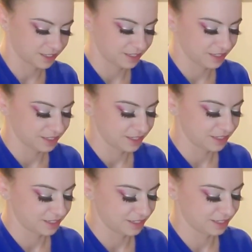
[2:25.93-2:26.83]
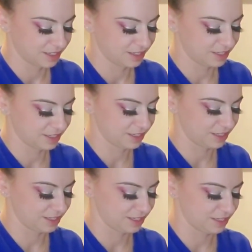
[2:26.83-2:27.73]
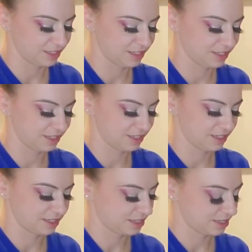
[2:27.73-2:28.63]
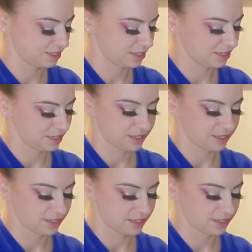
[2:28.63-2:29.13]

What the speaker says: [no speech]